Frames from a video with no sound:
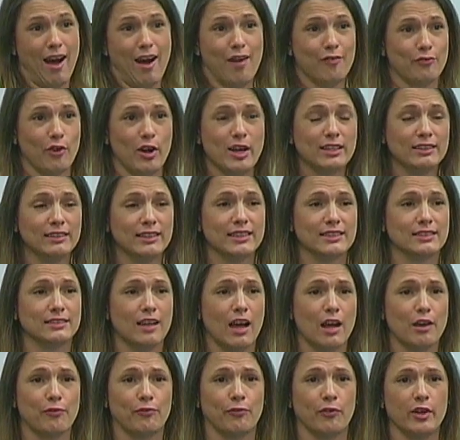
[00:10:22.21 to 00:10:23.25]
frankly, it's
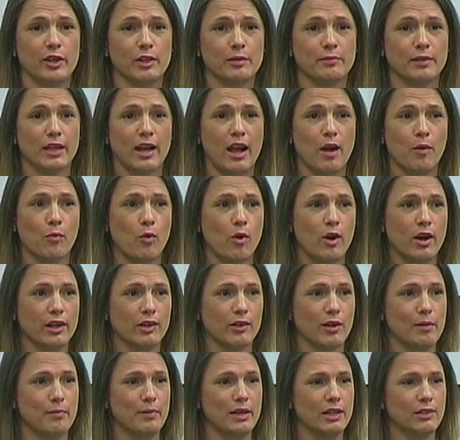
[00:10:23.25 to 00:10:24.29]
not a freedom that I want
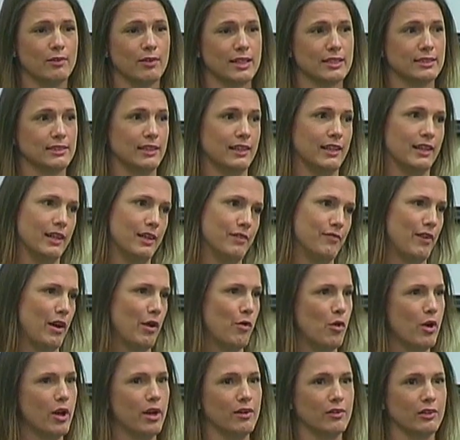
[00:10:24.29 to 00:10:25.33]
or I'm interested in. If I
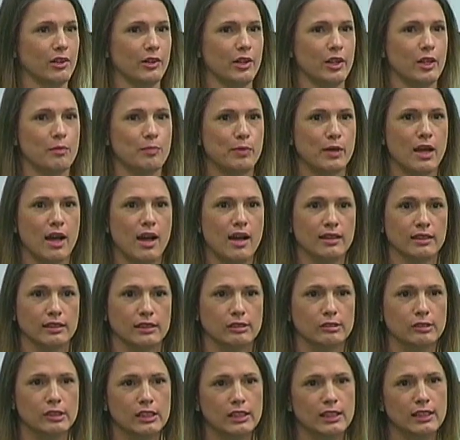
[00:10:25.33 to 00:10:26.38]
want, I'll go to Hippie
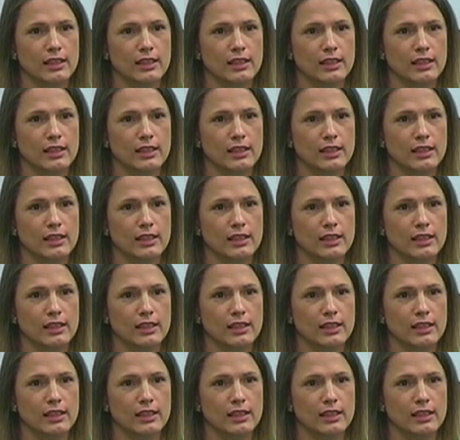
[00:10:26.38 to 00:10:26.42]
Hollow.